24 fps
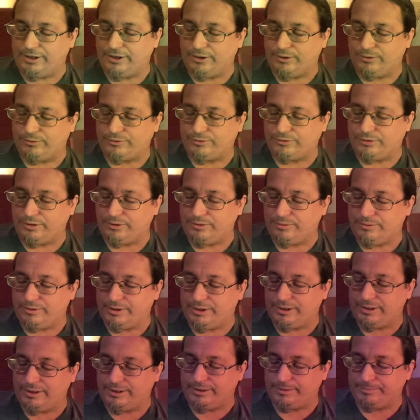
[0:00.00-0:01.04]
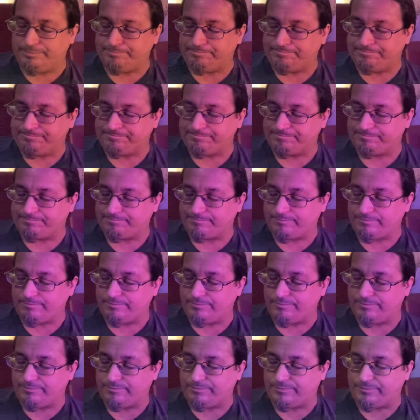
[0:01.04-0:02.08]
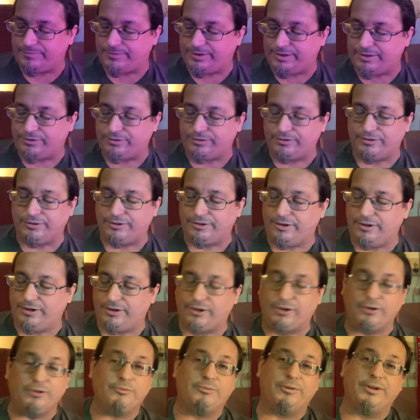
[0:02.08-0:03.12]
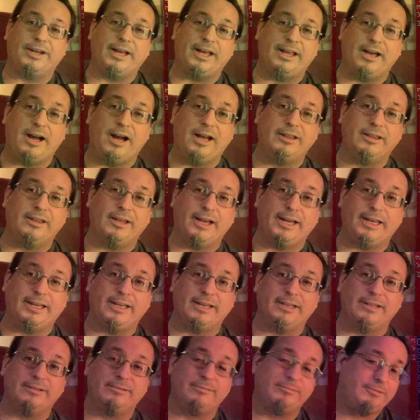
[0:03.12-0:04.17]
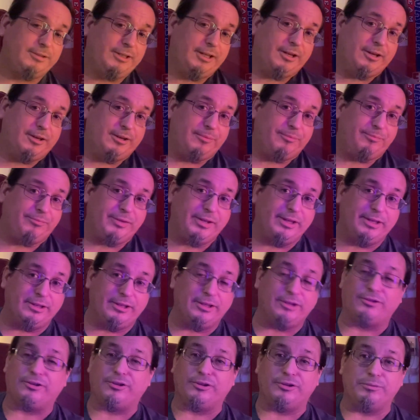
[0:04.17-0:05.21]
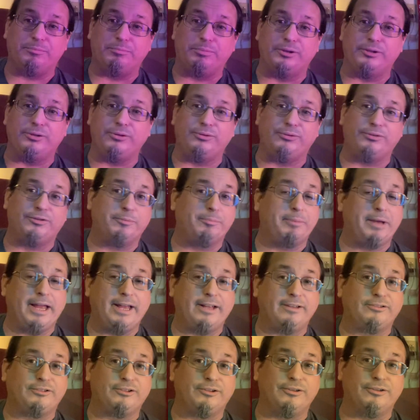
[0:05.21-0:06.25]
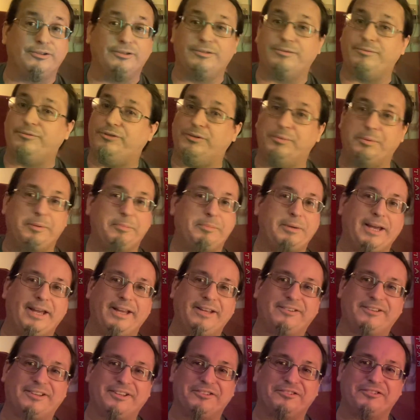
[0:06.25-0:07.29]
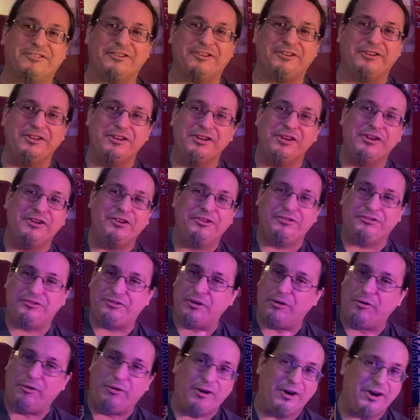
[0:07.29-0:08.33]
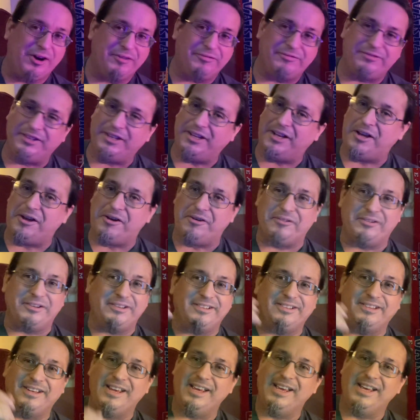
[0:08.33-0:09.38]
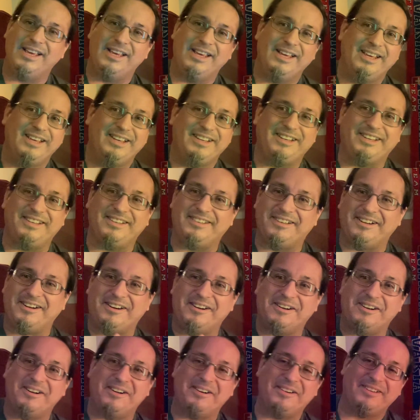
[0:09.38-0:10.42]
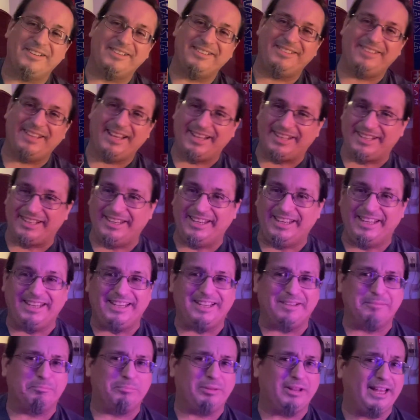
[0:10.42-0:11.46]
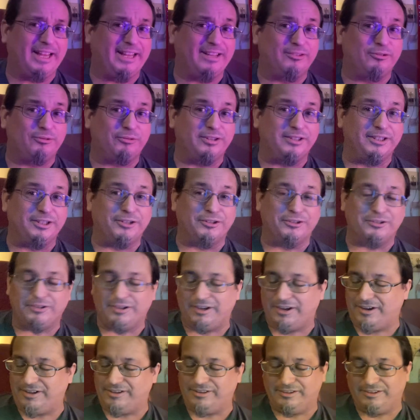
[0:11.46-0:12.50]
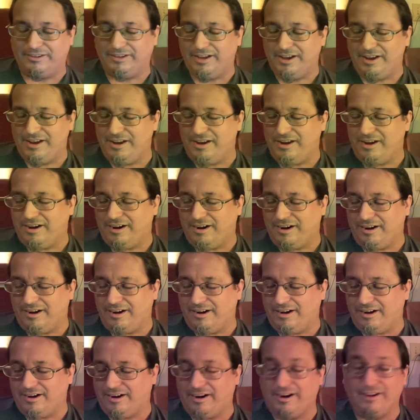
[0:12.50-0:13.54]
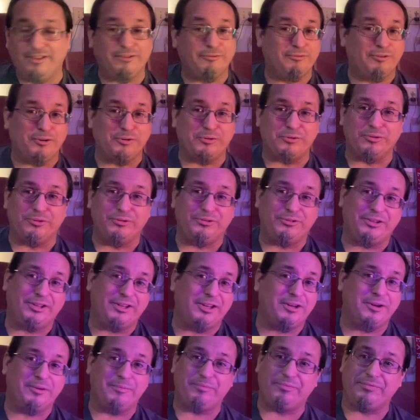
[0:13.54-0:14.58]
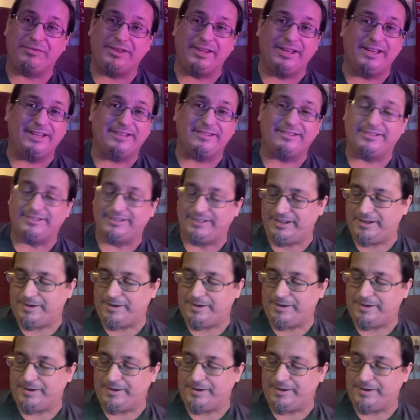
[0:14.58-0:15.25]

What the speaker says: So this is a good one. I like it. It's a good blues. The band's good. Jimmy Page gets to show off, his guitar technique. It plants really good on the vocals. It's